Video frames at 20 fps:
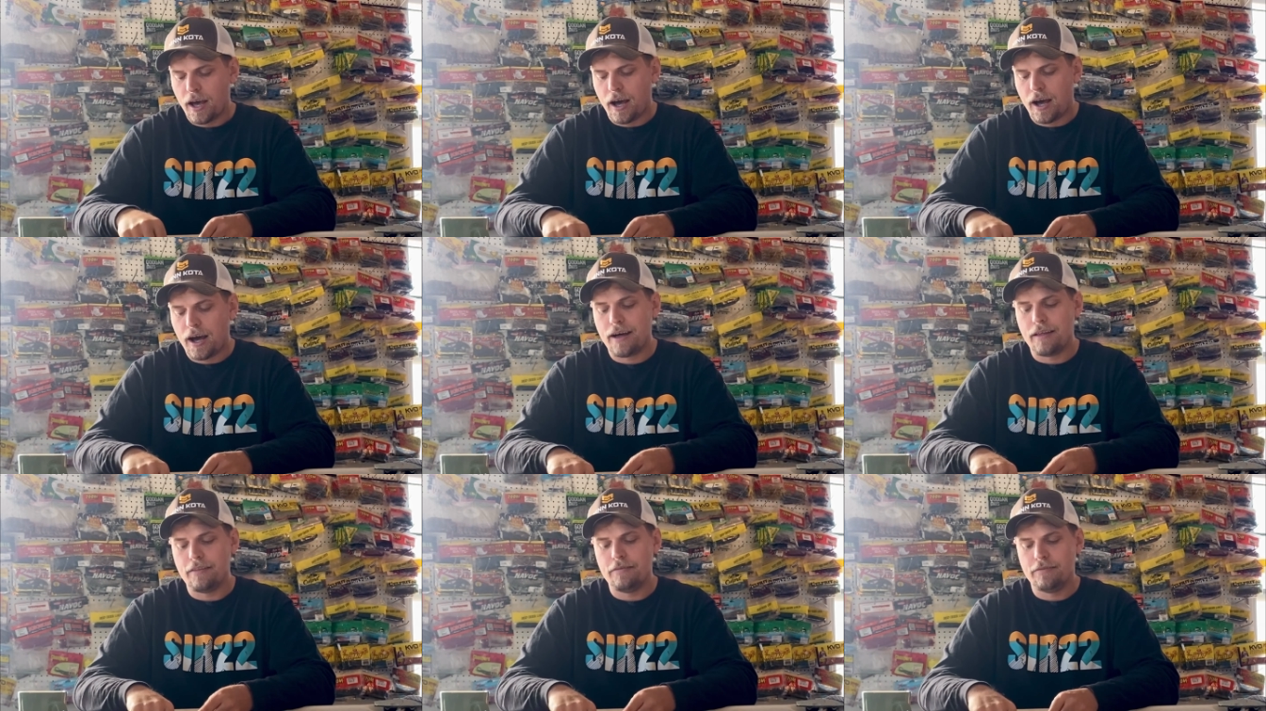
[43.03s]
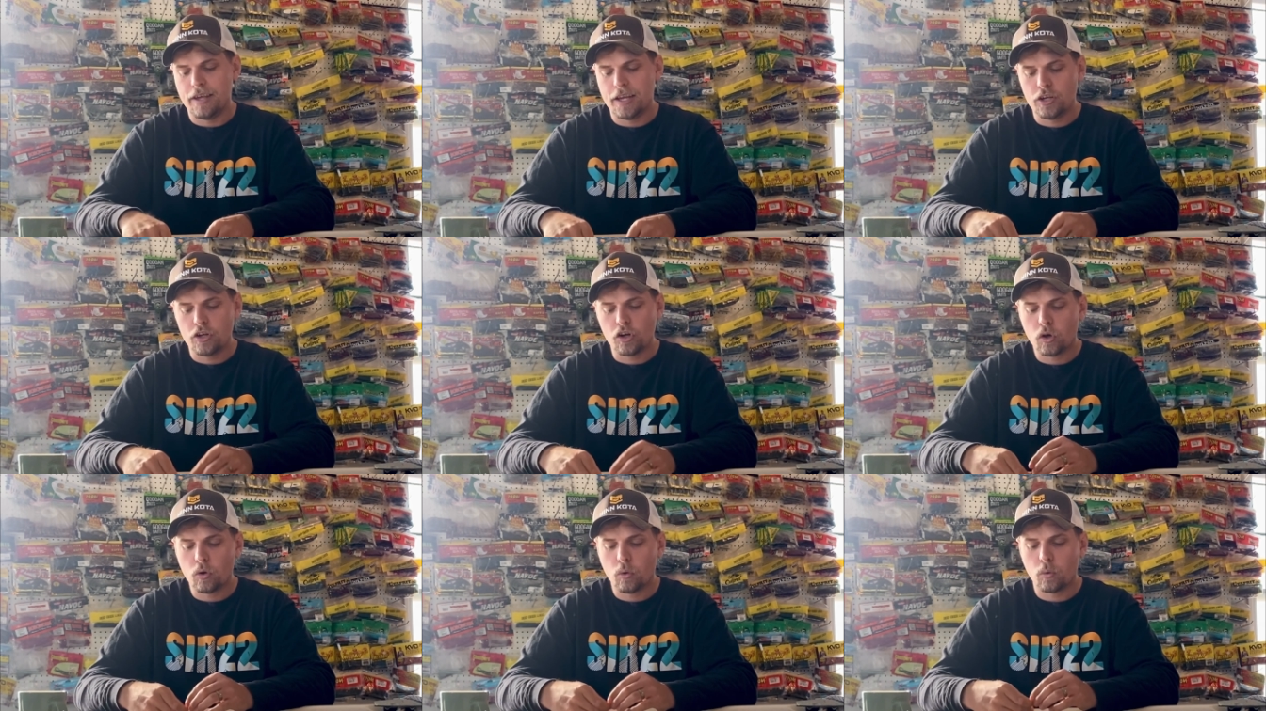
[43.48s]
Uh, then
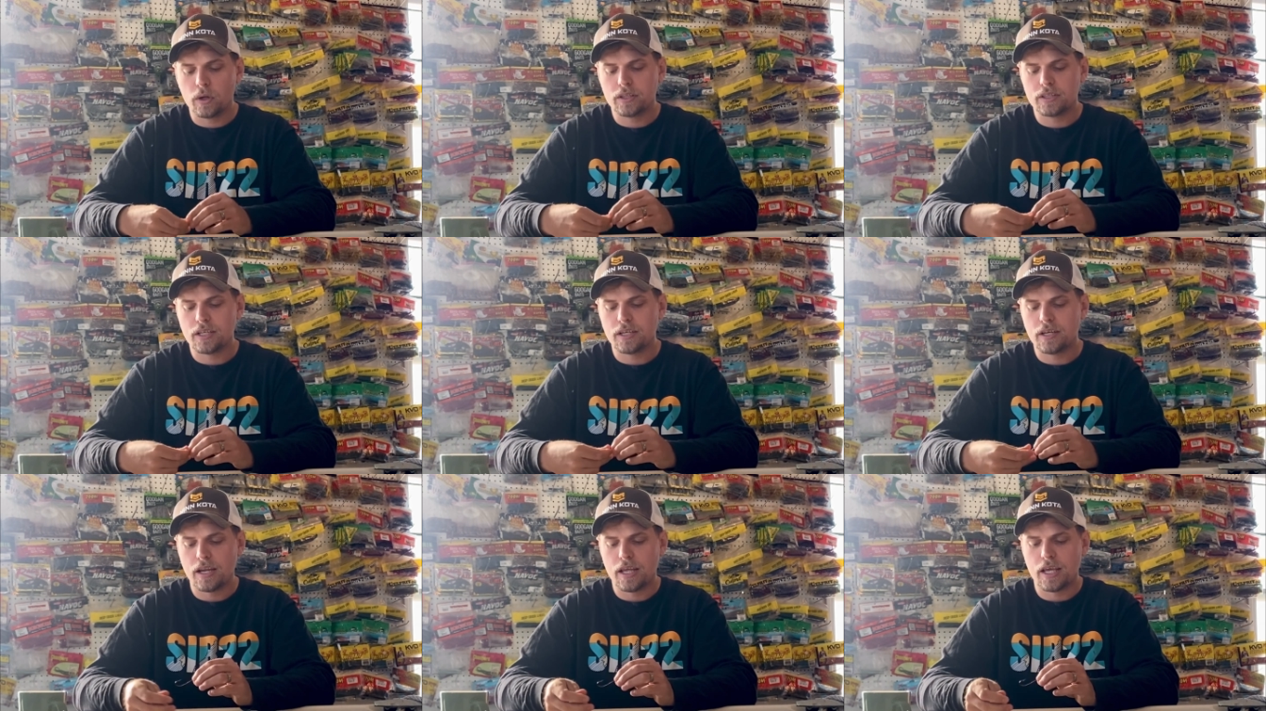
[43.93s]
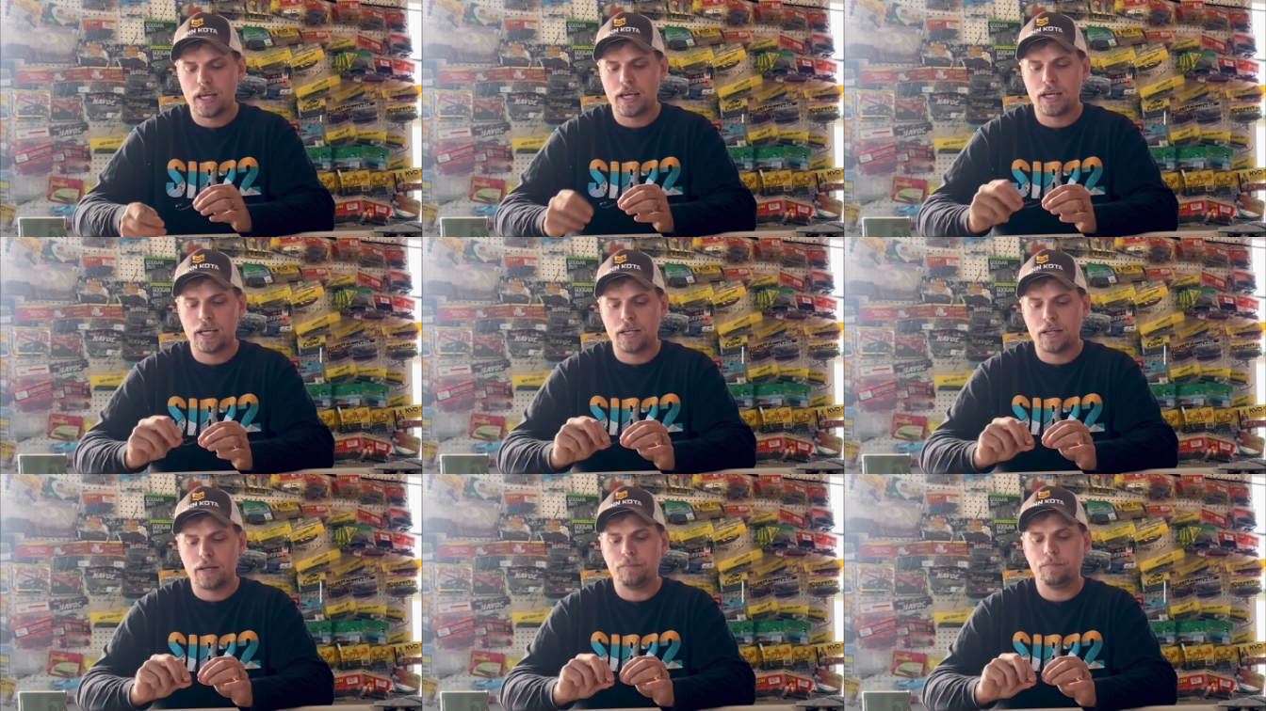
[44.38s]
you're going to
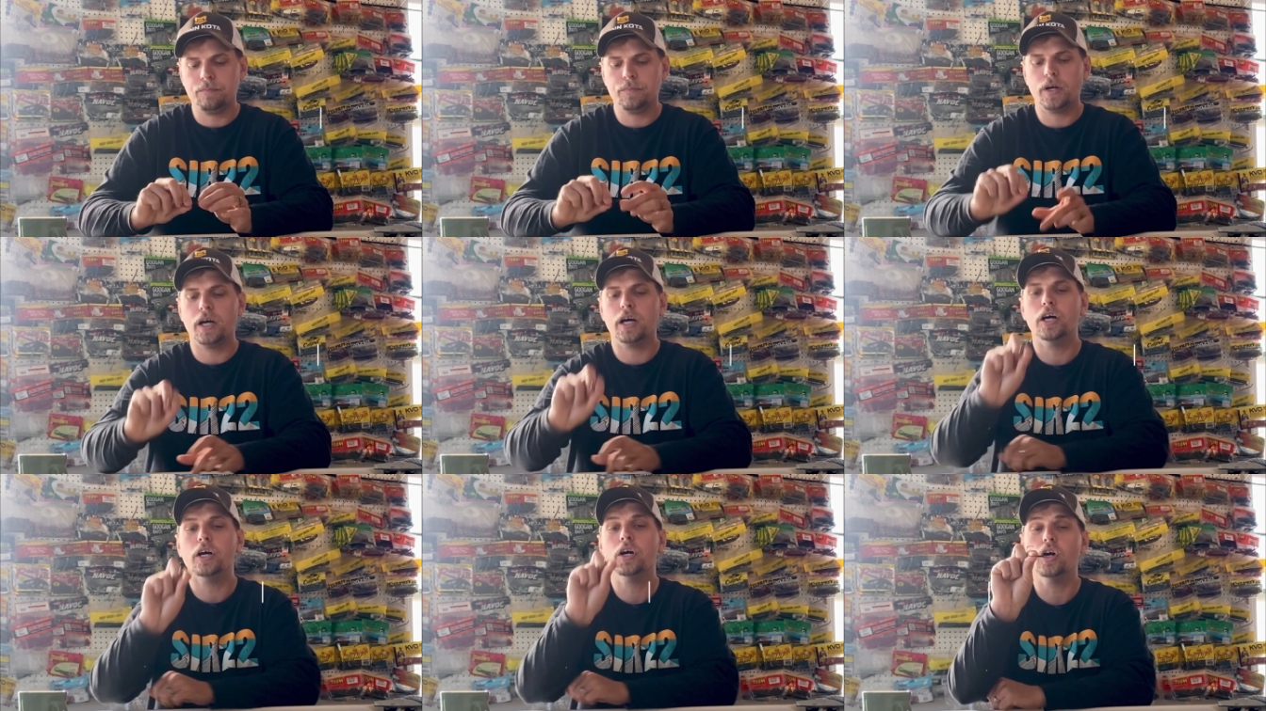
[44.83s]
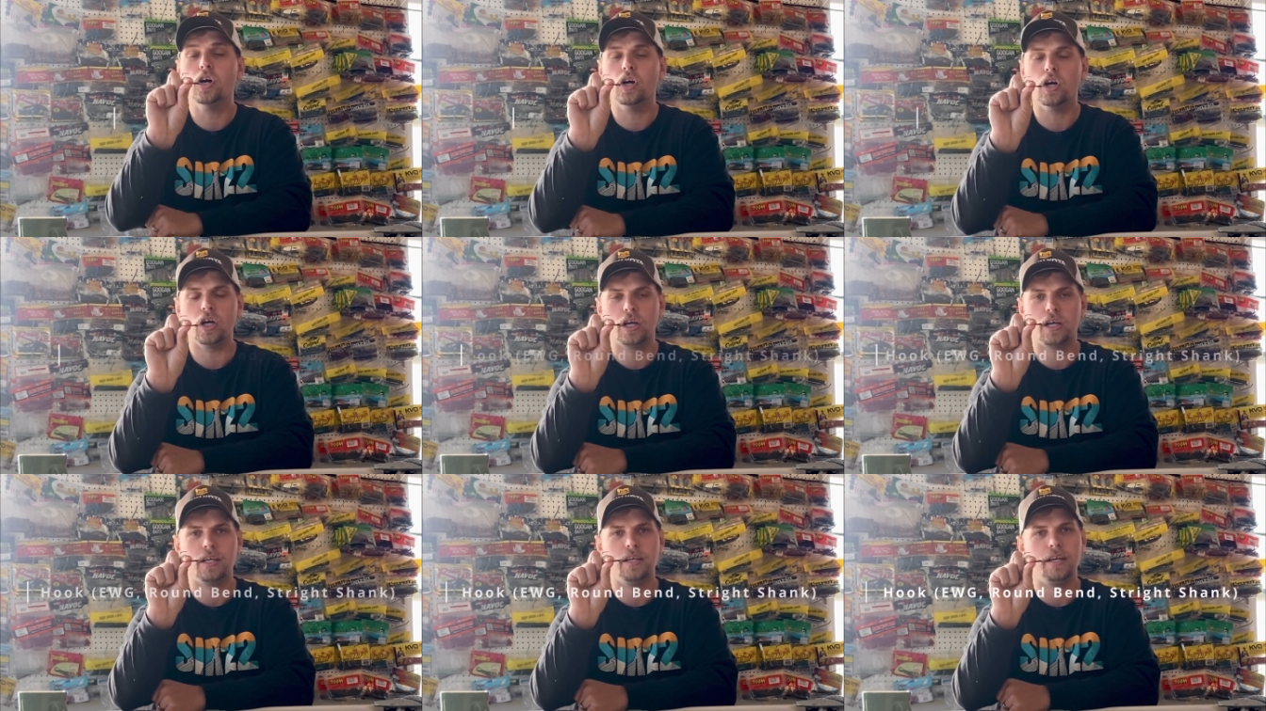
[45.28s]
need a hook.